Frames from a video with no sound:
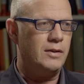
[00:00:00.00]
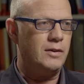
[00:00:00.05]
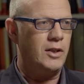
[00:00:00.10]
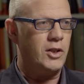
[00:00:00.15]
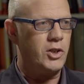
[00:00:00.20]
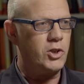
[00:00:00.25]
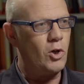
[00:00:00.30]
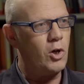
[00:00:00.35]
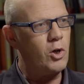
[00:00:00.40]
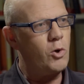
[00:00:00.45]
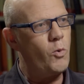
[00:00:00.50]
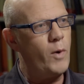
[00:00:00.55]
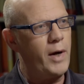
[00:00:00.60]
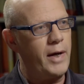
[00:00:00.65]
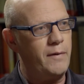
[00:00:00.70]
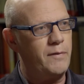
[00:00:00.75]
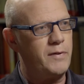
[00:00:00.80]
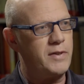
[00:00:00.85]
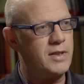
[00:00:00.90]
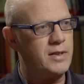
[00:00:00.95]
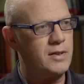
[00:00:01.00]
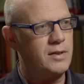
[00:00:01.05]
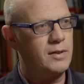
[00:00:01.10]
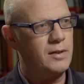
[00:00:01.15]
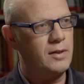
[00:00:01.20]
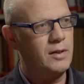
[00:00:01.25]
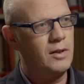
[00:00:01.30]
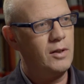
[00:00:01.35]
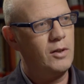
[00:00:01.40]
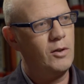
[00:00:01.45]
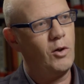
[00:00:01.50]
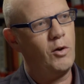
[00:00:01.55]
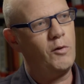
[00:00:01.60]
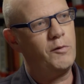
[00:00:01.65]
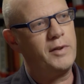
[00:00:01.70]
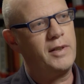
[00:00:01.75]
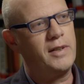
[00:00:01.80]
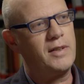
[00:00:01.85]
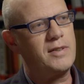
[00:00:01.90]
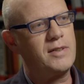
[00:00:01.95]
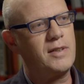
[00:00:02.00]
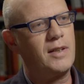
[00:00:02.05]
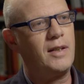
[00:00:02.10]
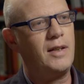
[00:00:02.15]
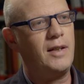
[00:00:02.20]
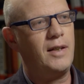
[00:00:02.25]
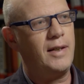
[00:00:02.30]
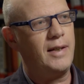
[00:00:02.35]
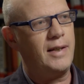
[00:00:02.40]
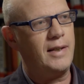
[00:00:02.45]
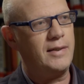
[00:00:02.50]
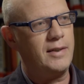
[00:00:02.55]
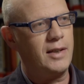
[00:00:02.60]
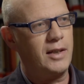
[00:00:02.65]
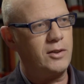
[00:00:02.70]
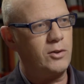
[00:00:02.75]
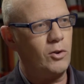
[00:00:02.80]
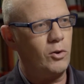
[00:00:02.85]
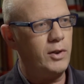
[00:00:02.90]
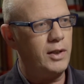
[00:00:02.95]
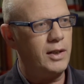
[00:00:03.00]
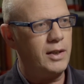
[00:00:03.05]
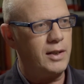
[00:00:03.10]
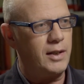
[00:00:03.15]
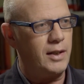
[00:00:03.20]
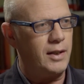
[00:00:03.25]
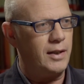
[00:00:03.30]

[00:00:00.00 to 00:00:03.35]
shock waves of this tectonic